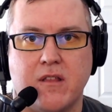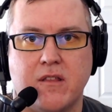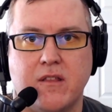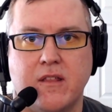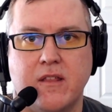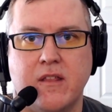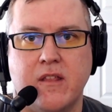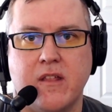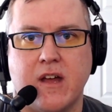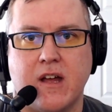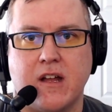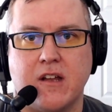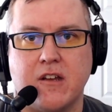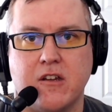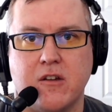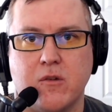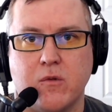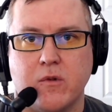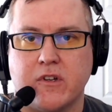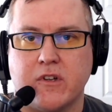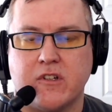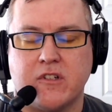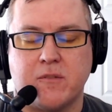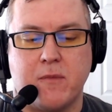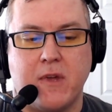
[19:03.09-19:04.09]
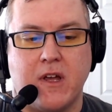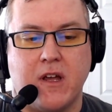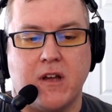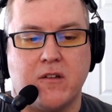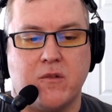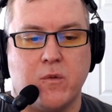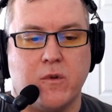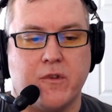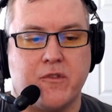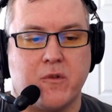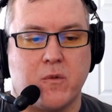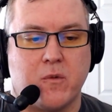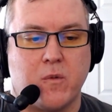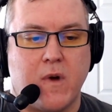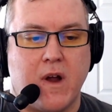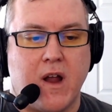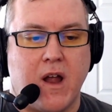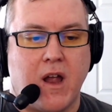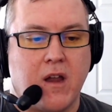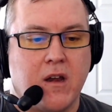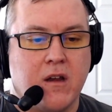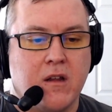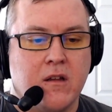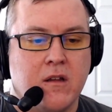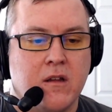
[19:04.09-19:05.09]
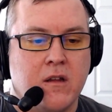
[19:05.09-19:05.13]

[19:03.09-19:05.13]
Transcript: that you would expect with a rat.